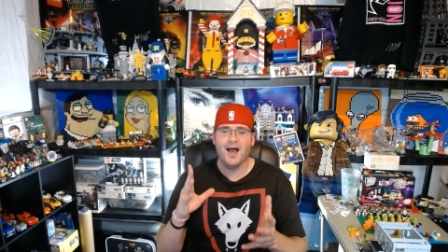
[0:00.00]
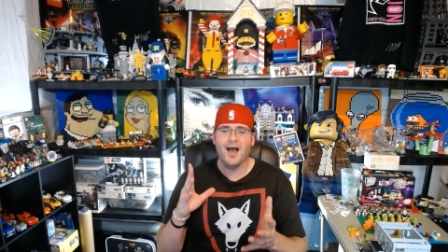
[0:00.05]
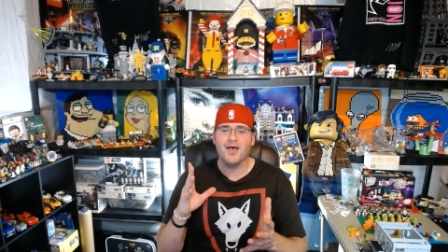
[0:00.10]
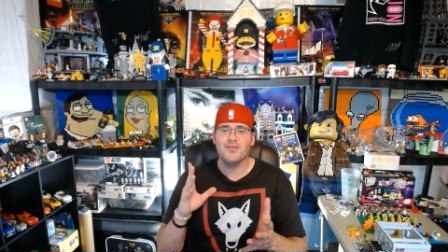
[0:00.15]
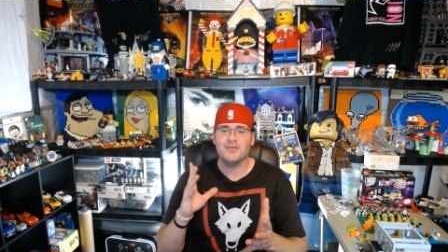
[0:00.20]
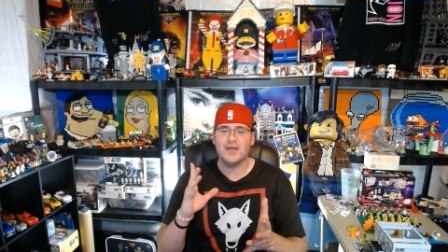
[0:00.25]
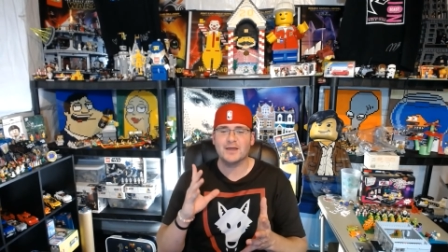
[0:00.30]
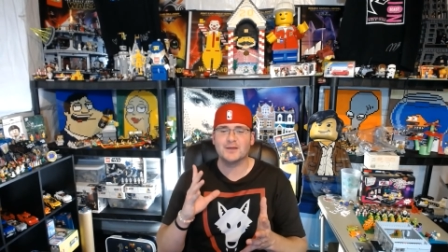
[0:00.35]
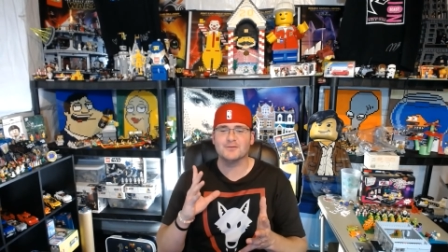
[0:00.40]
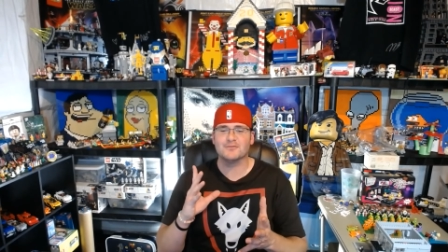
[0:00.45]

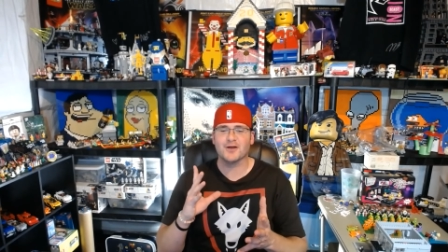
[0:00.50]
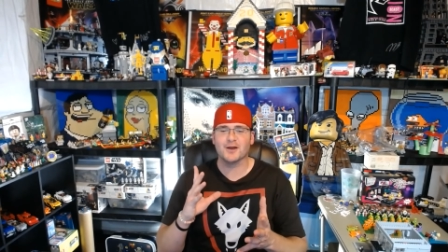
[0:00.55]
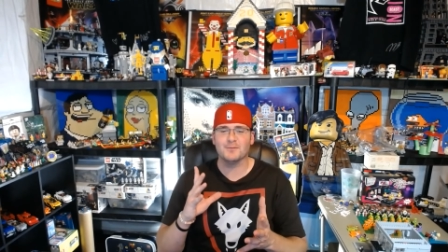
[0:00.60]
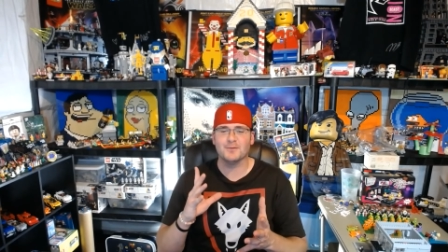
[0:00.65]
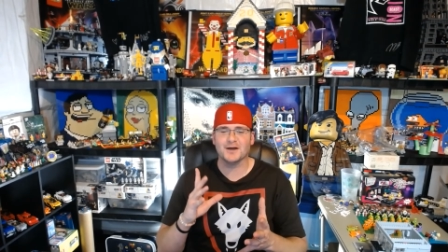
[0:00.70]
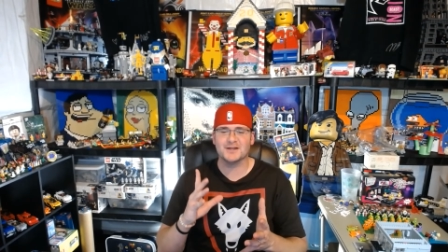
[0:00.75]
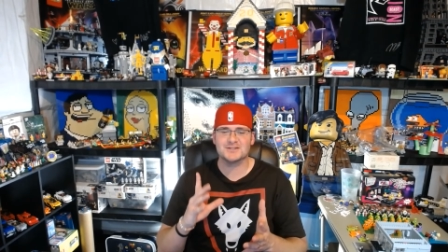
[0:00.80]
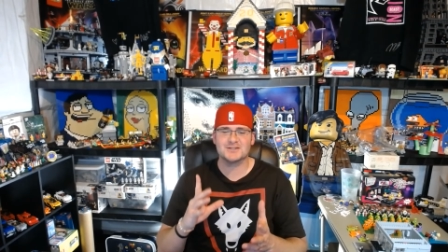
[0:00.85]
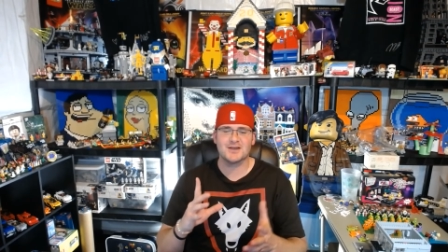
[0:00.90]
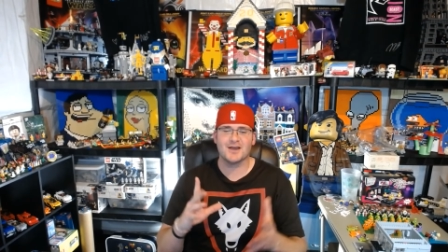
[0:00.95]
Thank you very
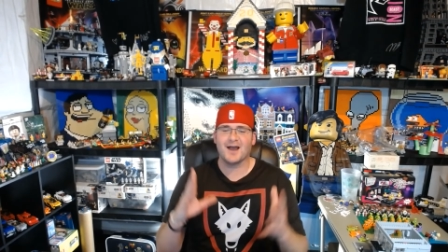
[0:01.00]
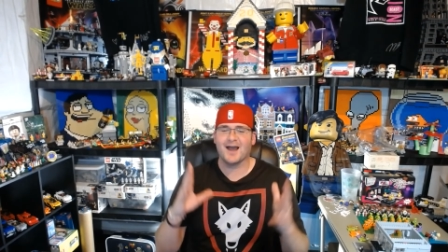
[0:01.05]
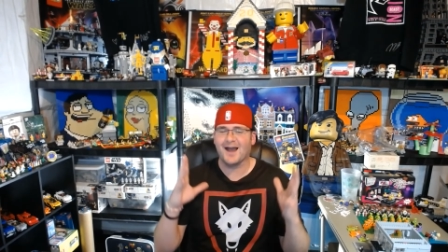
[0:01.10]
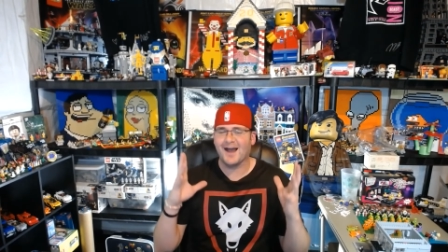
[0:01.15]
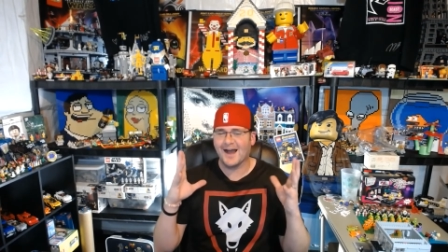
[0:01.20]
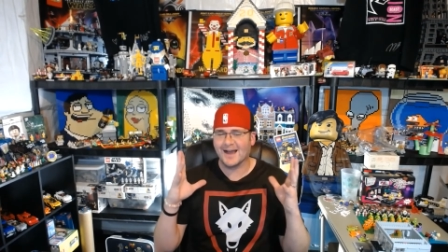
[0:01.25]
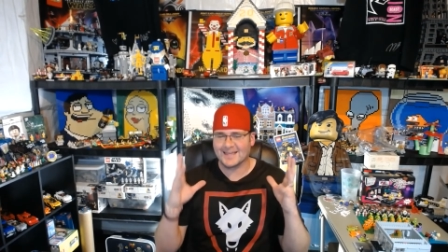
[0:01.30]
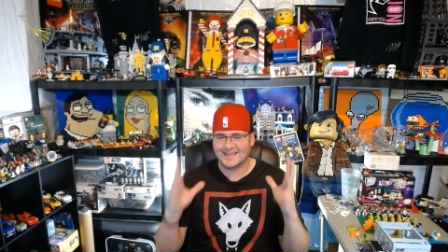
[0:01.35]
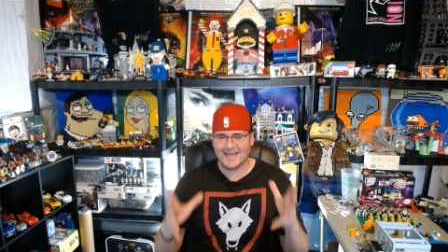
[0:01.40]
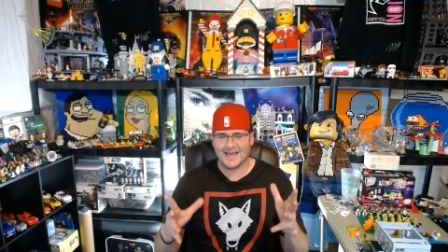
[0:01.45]
much,
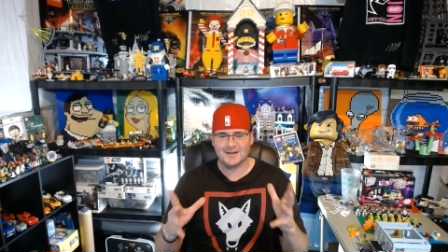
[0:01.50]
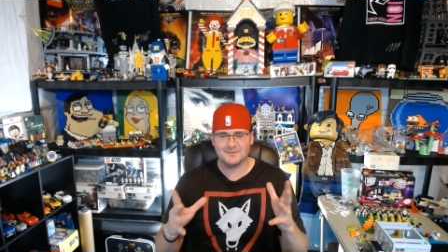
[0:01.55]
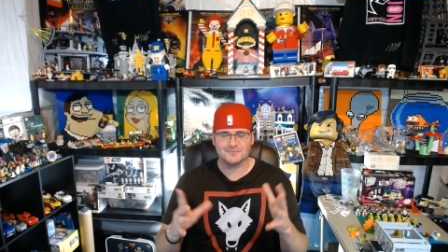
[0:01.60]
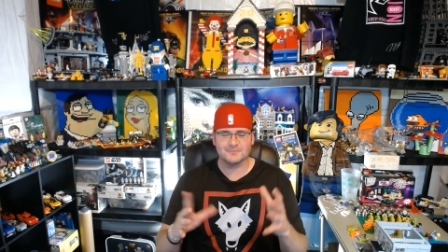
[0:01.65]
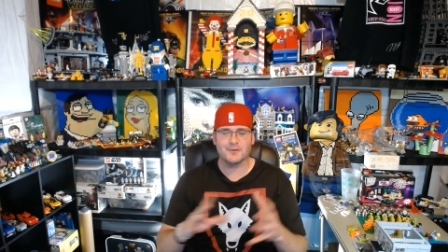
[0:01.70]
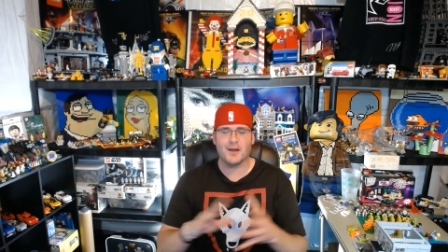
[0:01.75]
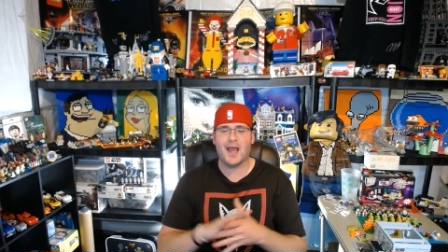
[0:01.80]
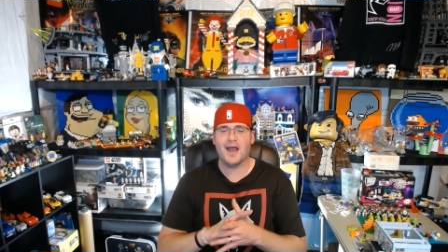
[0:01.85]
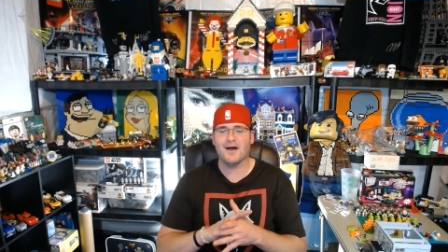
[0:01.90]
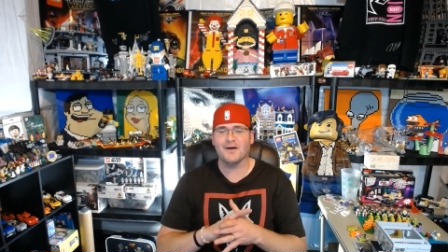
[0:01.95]
again,
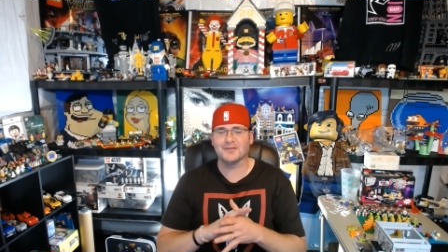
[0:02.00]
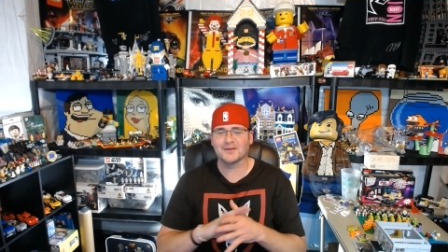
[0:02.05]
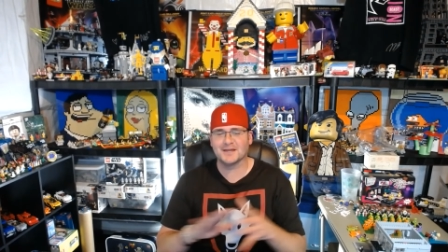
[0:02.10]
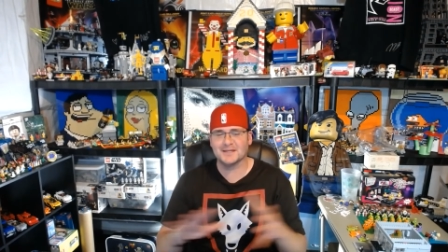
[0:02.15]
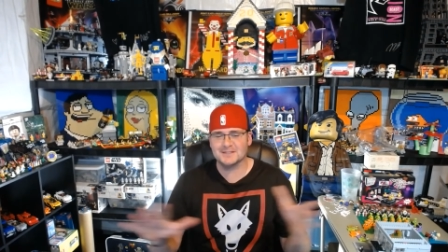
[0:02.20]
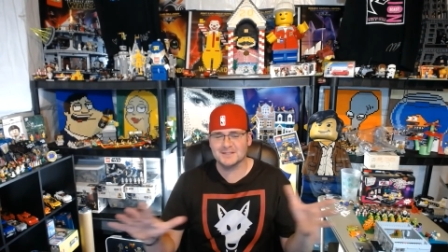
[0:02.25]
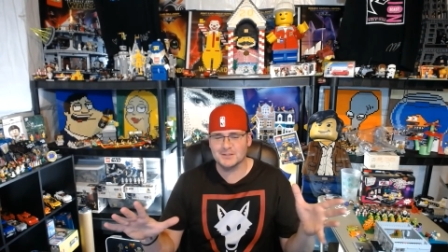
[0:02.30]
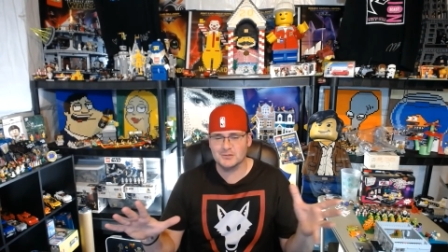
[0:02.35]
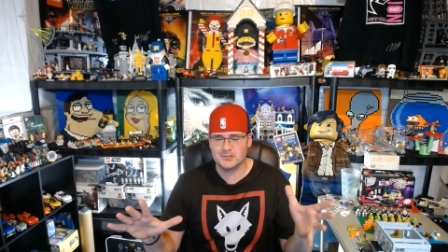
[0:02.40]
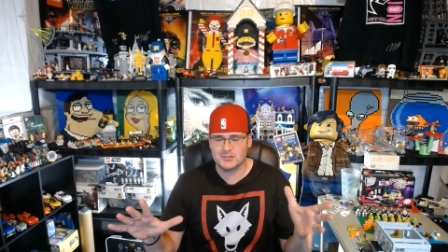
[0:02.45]
for all the
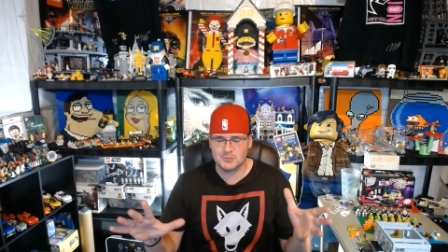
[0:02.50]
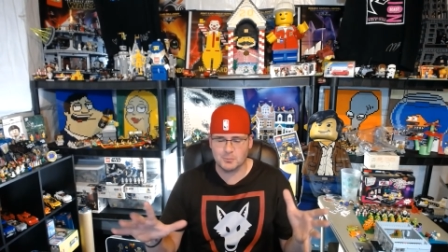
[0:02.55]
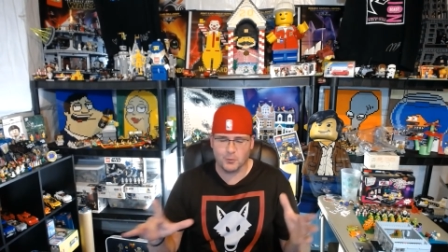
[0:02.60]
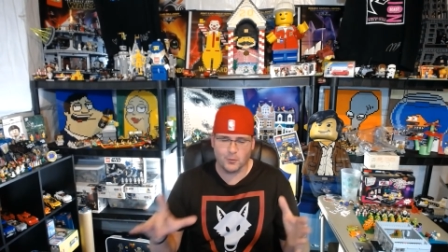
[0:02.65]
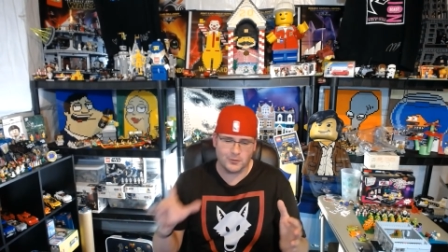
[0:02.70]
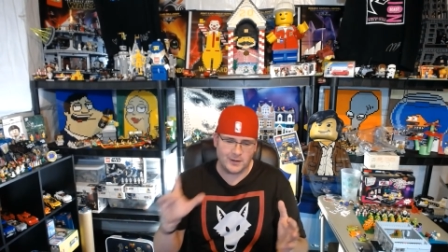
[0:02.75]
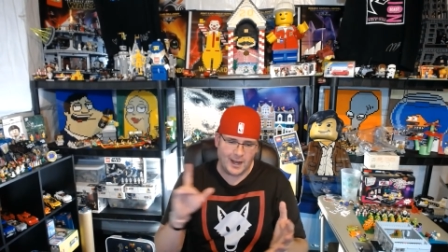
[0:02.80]
continued support.